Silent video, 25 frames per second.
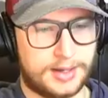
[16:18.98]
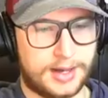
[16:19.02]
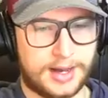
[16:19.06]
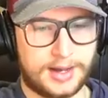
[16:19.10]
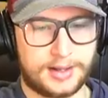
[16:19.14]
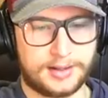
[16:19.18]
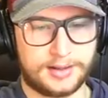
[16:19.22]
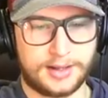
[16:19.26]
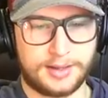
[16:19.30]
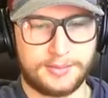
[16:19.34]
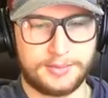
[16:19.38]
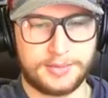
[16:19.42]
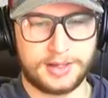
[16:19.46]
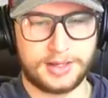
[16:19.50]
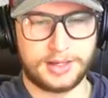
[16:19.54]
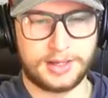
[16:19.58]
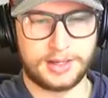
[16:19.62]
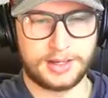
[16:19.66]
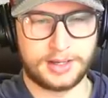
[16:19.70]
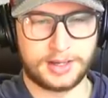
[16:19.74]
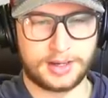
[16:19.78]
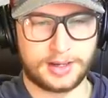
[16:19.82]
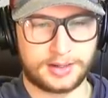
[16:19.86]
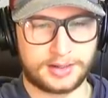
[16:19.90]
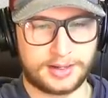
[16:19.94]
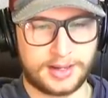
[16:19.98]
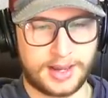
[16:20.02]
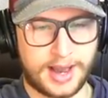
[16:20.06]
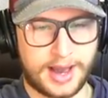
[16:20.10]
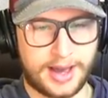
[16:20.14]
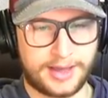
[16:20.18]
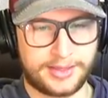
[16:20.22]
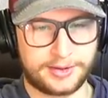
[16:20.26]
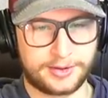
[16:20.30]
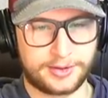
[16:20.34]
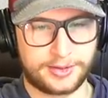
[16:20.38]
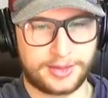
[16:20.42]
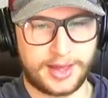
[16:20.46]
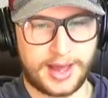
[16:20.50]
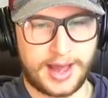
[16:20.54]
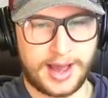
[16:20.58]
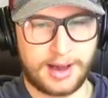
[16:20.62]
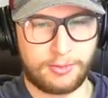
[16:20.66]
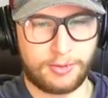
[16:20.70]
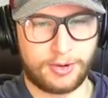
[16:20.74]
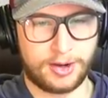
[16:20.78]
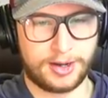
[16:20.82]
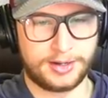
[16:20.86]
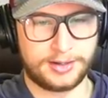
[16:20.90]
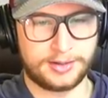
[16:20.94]
Yeah, let me gather
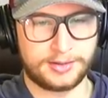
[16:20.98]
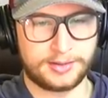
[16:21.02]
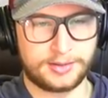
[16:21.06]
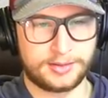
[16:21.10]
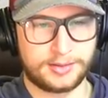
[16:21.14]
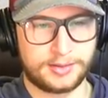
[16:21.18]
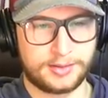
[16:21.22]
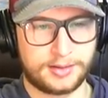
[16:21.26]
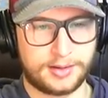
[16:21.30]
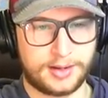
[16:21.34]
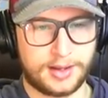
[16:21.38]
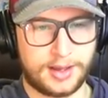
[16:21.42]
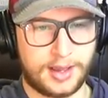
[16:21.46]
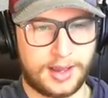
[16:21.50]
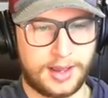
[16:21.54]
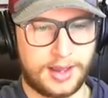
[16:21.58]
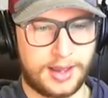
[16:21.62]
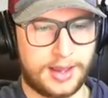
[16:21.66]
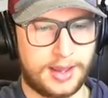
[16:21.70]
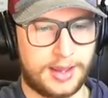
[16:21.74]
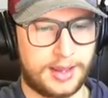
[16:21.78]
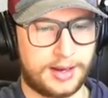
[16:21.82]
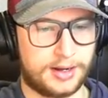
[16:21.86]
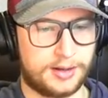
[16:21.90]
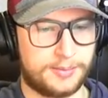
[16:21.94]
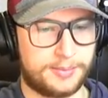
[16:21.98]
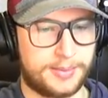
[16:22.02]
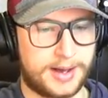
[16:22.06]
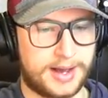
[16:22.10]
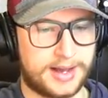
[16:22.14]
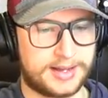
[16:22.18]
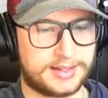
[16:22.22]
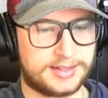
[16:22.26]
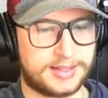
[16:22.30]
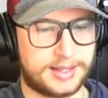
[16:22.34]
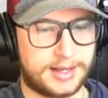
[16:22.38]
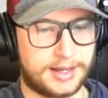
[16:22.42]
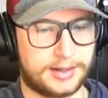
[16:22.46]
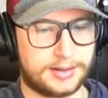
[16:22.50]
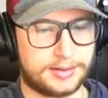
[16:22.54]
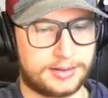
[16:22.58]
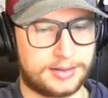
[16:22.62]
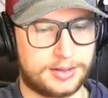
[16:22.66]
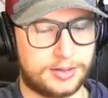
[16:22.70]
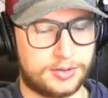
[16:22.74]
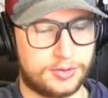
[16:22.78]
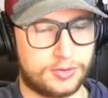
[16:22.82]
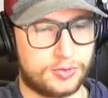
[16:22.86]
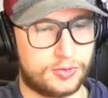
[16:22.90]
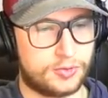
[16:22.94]
that one. And I'll pass that
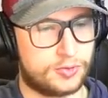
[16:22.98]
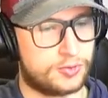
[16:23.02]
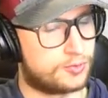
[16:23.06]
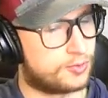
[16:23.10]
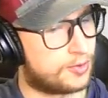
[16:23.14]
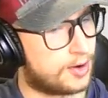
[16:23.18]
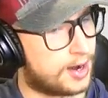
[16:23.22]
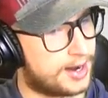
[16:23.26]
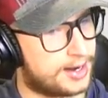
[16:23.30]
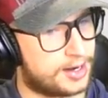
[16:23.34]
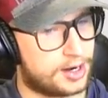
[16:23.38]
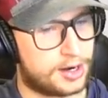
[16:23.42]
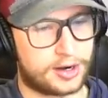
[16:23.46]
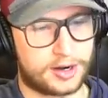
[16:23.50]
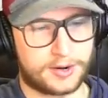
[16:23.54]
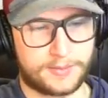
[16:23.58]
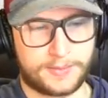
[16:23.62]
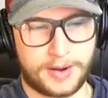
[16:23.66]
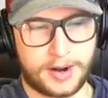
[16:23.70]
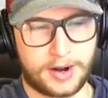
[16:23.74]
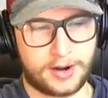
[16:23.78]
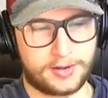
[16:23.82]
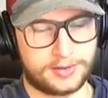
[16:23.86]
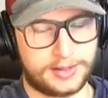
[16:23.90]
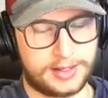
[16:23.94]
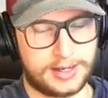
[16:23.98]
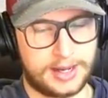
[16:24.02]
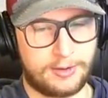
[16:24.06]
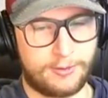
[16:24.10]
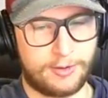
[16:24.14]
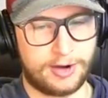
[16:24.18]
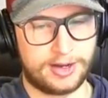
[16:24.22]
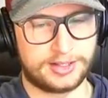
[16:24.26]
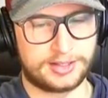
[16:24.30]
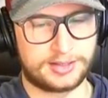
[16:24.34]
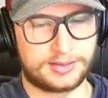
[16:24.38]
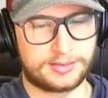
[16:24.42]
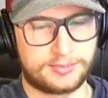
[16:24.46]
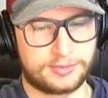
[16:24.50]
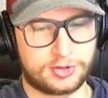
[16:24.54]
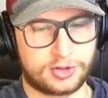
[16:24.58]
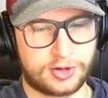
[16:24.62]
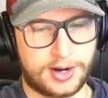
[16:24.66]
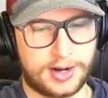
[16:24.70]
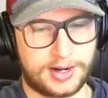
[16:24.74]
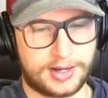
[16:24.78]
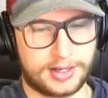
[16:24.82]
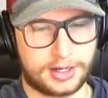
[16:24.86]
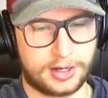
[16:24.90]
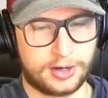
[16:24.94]
to Reinhardt, apparently. I was
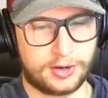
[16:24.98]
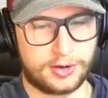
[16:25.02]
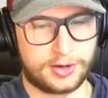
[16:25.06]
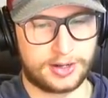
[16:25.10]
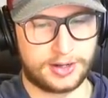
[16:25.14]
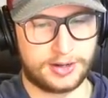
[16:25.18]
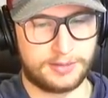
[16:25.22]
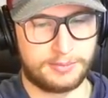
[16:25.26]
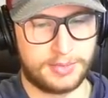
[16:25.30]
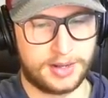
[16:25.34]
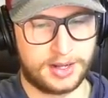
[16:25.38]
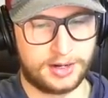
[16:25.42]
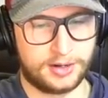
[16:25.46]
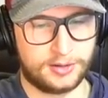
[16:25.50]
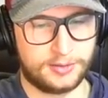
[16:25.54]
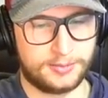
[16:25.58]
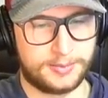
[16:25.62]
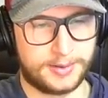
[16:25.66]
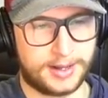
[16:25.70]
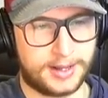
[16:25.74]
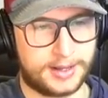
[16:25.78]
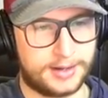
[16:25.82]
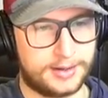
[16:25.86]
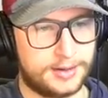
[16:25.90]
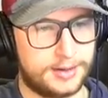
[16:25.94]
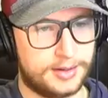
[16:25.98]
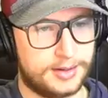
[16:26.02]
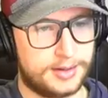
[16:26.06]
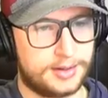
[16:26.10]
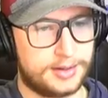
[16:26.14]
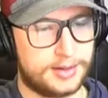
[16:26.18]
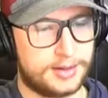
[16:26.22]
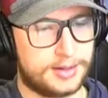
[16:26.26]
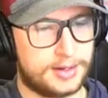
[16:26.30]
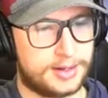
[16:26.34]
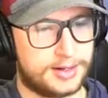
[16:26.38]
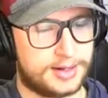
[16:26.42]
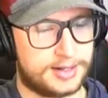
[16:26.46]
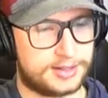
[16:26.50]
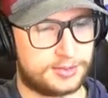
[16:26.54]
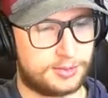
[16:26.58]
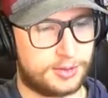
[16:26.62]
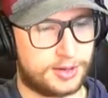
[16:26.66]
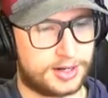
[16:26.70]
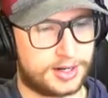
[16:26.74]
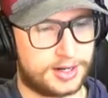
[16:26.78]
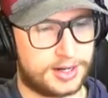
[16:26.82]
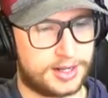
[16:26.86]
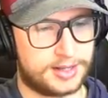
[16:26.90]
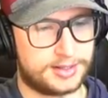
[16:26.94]
trying to go to middle, but it is
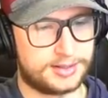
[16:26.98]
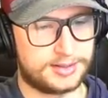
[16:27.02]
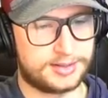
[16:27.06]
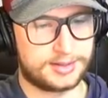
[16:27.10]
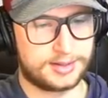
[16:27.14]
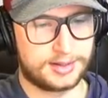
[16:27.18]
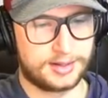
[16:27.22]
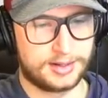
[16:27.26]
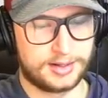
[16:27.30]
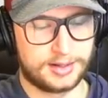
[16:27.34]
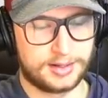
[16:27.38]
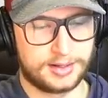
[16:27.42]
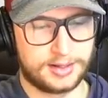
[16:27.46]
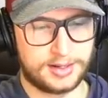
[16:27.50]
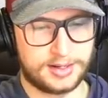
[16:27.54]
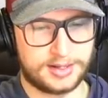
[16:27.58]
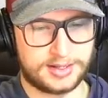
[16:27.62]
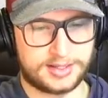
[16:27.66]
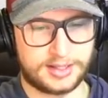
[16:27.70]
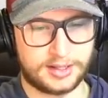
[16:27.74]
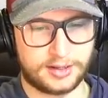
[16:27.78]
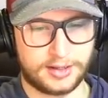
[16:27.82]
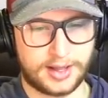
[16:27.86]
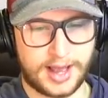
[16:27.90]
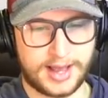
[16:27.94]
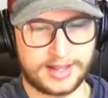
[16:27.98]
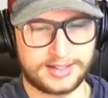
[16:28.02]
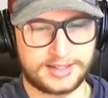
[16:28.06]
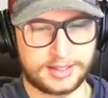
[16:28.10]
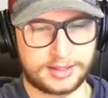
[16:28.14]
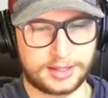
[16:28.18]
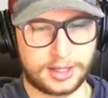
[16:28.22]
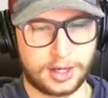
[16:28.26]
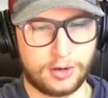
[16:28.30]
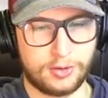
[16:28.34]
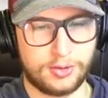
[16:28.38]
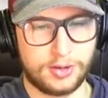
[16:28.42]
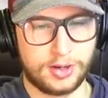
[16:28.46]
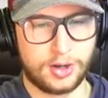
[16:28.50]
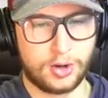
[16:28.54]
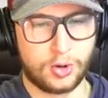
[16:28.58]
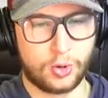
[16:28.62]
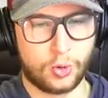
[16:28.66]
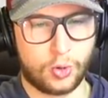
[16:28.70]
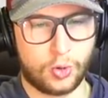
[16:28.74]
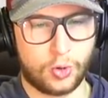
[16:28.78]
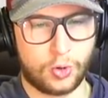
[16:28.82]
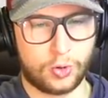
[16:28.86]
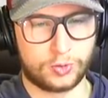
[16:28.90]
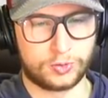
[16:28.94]
what it is. He still has it, though.
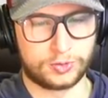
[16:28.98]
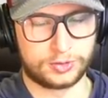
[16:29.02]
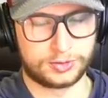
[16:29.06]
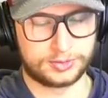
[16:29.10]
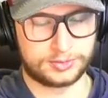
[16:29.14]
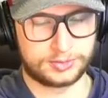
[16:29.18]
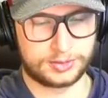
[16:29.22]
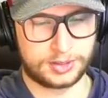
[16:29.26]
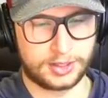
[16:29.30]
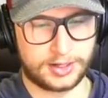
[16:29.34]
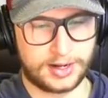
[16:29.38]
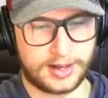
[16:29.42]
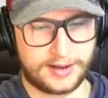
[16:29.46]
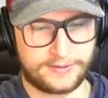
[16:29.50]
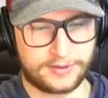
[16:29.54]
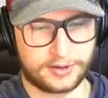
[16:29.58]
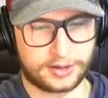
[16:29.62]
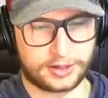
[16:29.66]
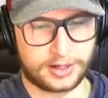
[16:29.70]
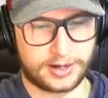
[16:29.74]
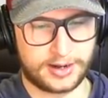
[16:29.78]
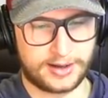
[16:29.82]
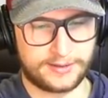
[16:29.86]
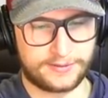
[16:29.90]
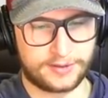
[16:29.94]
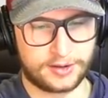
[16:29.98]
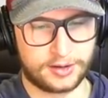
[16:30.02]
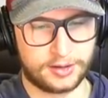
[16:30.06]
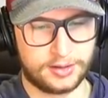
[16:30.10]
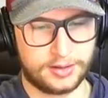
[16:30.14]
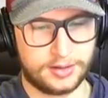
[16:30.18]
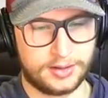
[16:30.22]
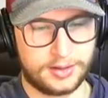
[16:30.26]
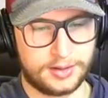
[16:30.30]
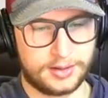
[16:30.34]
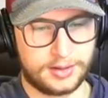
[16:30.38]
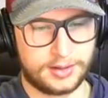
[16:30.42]
Oh, good effort, good effort.